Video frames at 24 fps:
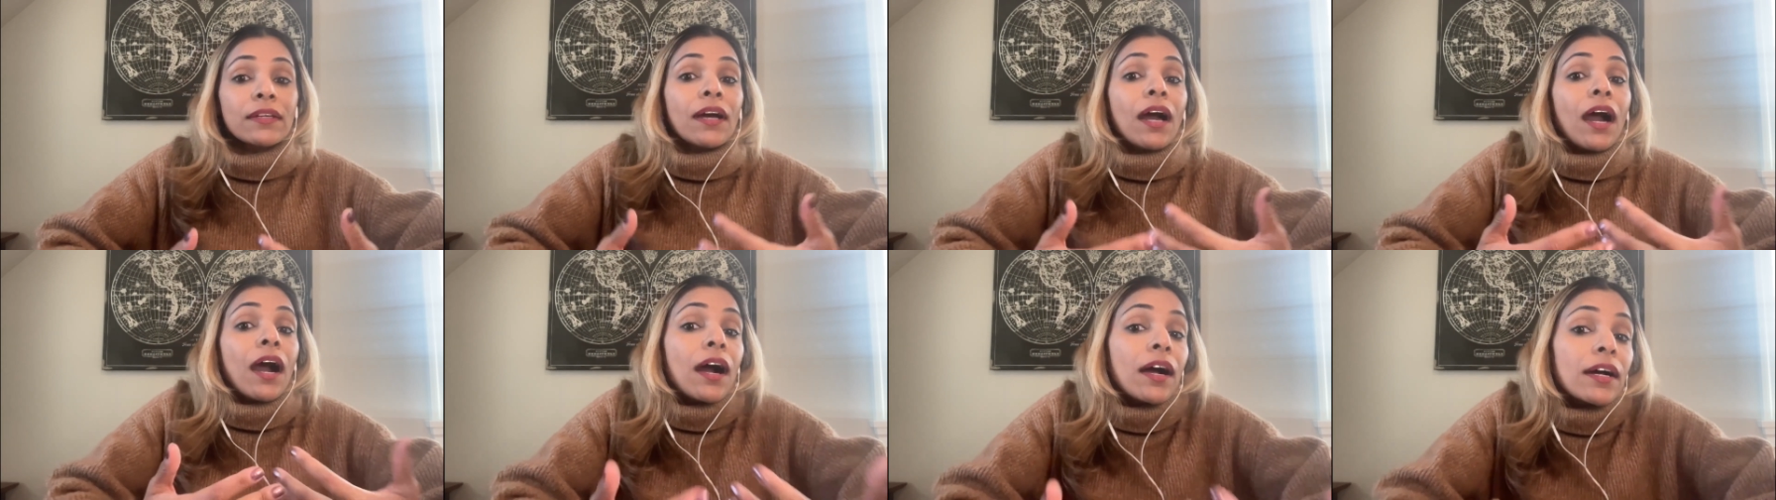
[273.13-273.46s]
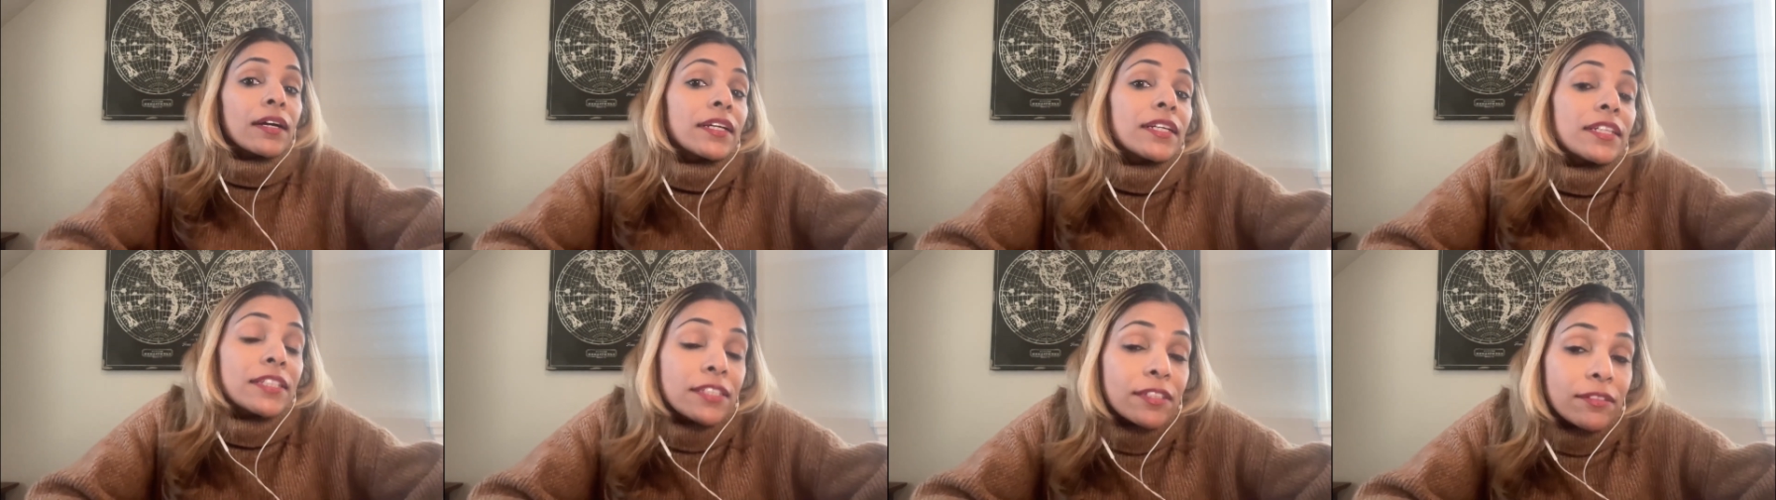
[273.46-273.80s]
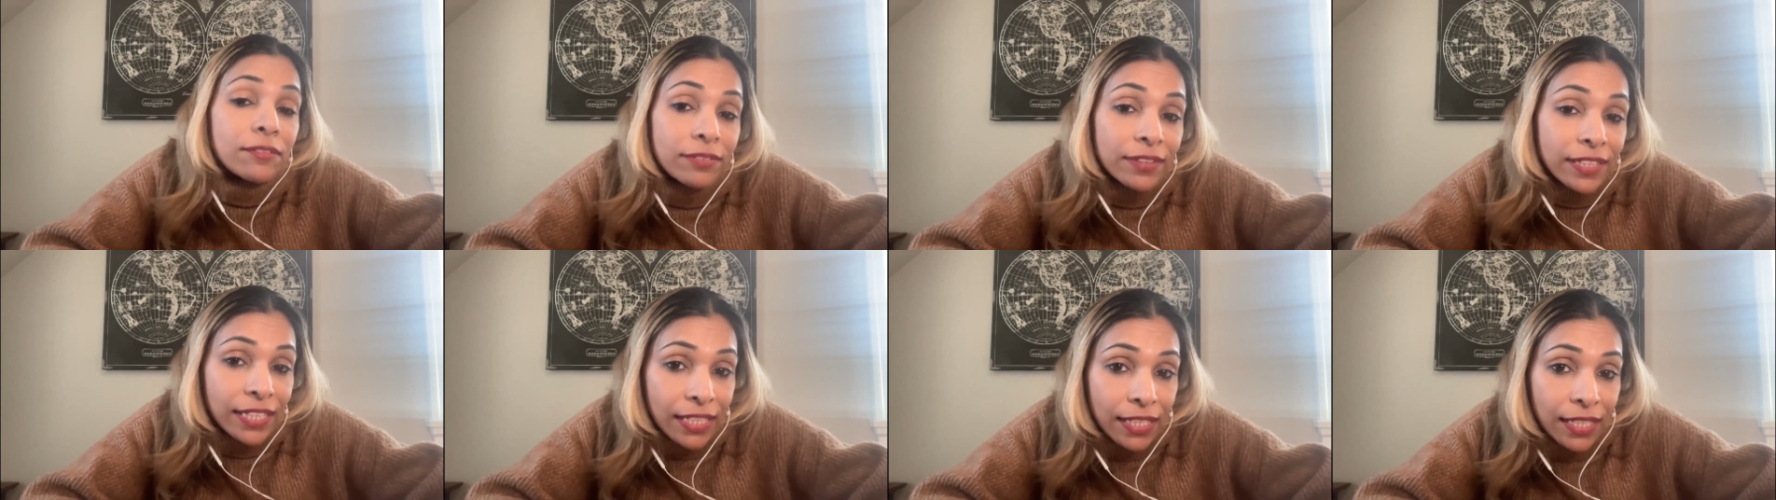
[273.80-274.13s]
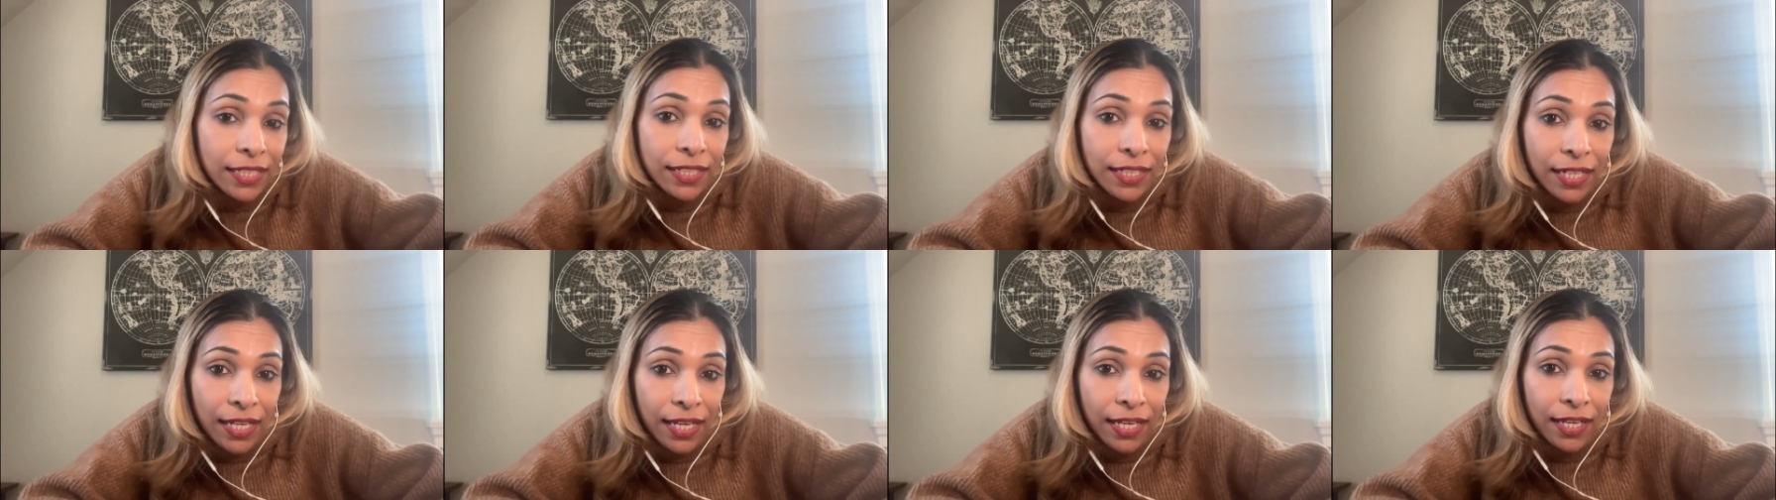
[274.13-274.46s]

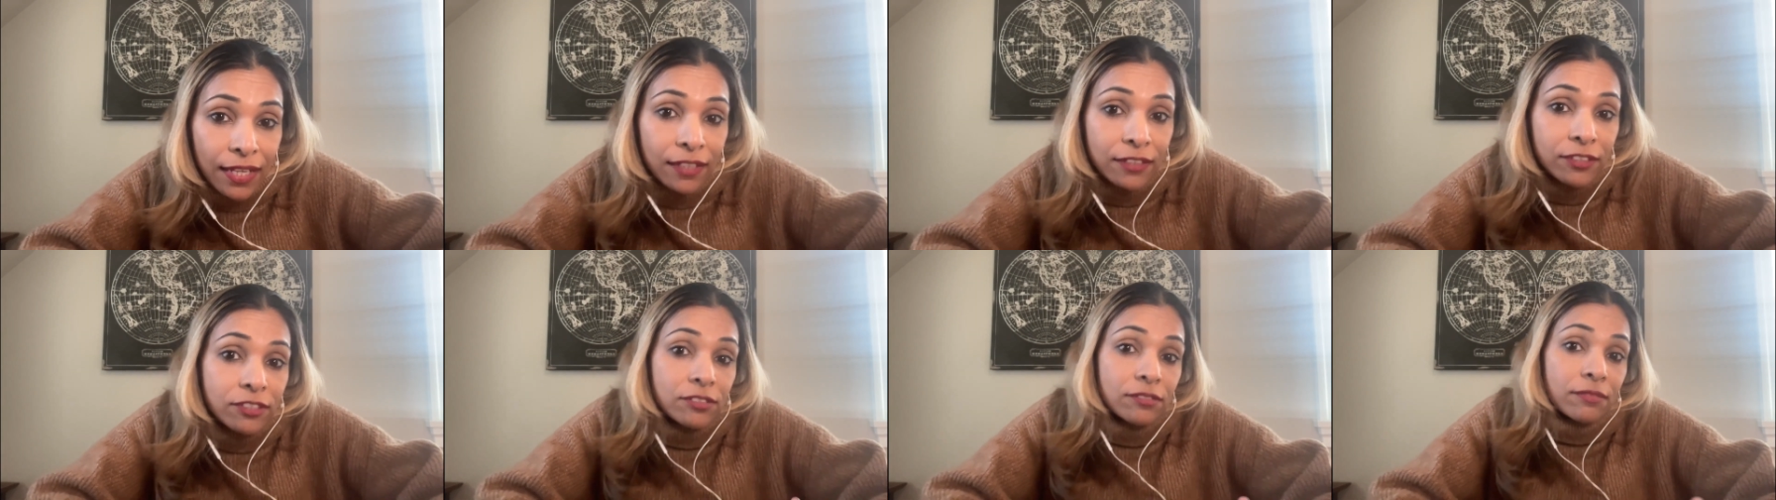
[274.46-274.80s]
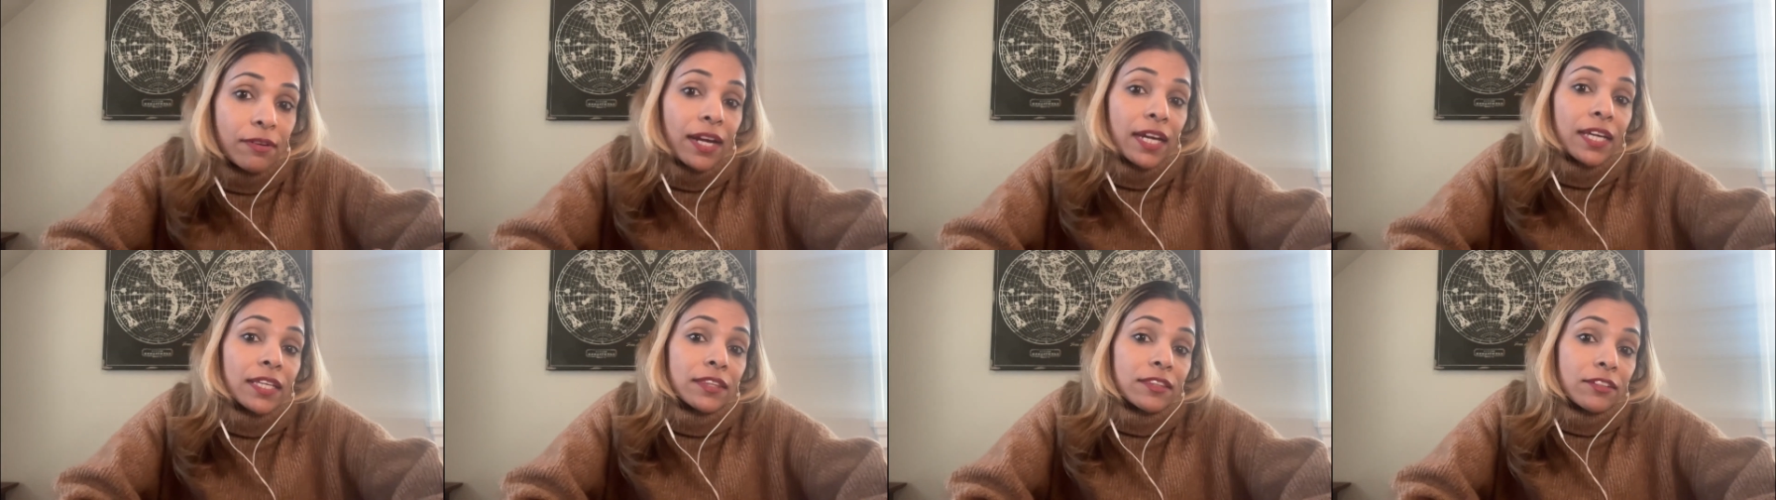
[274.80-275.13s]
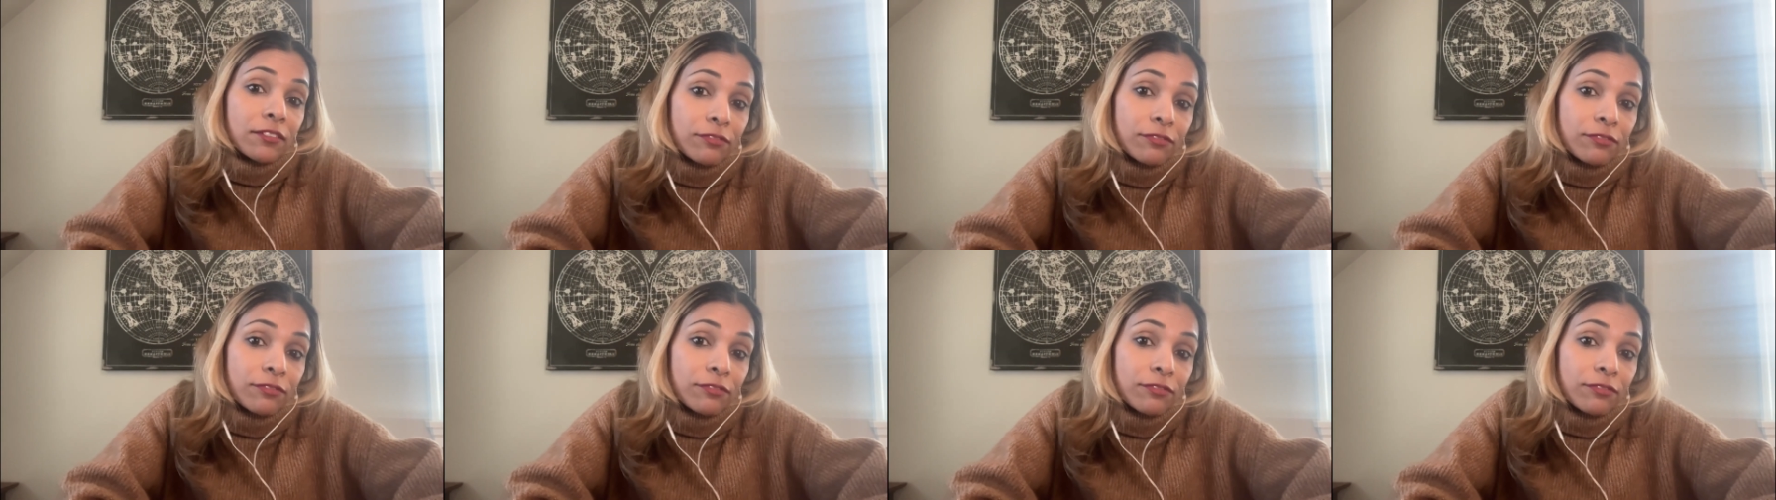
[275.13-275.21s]
cognitively enhanced, right?